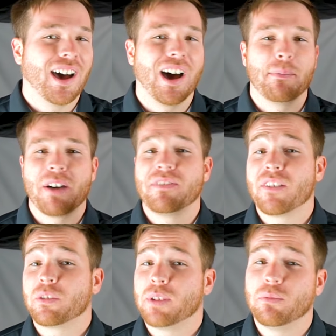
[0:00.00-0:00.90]
Um, I've
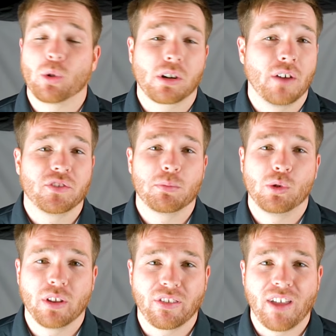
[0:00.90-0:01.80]
never been more
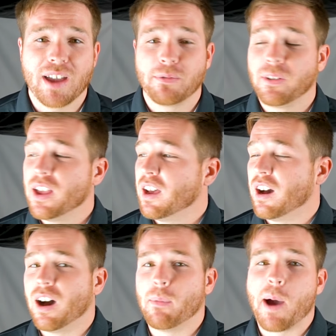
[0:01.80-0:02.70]
comfortable with life.
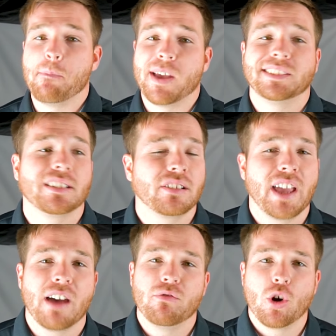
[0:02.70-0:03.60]
Um, I basically
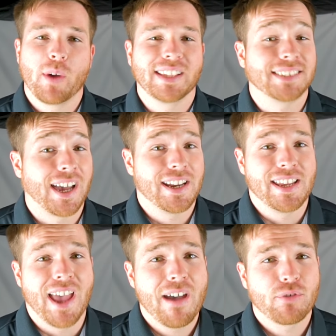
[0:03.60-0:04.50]
have no
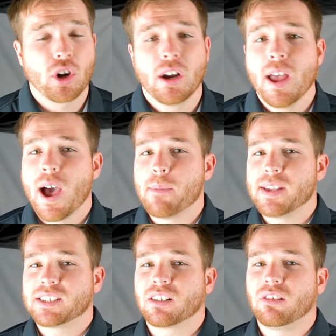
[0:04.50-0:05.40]
anxiety ever. I
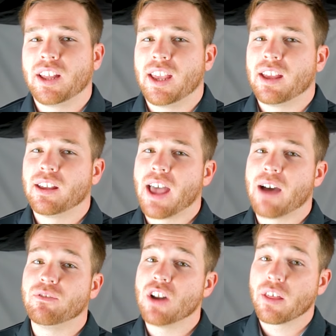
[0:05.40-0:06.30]
basically
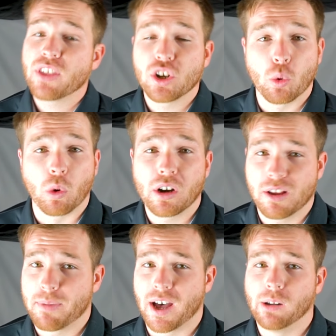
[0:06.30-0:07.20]
have nothing to
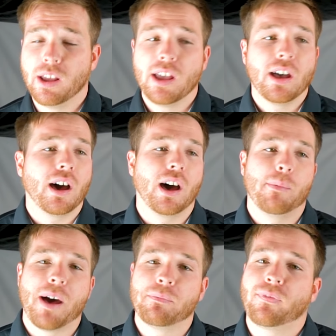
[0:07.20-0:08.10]
worry about.
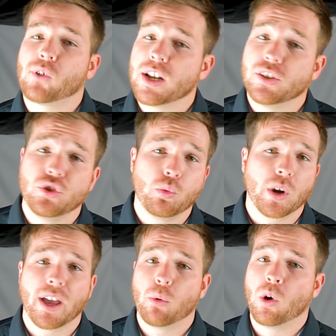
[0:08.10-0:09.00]
Um, I'm free to do
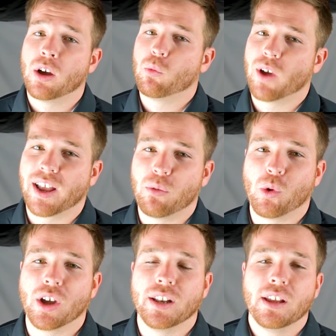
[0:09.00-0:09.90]
what I want when I
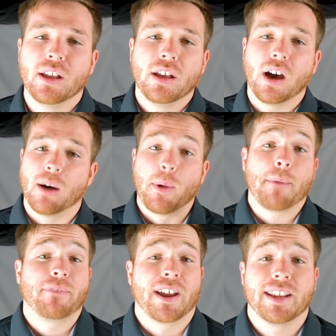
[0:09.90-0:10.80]
want. Um,
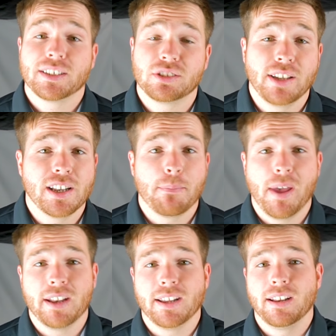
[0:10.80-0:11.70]
I'm financially
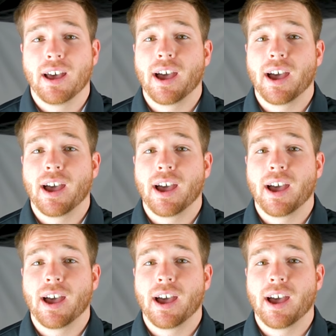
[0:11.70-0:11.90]
independent.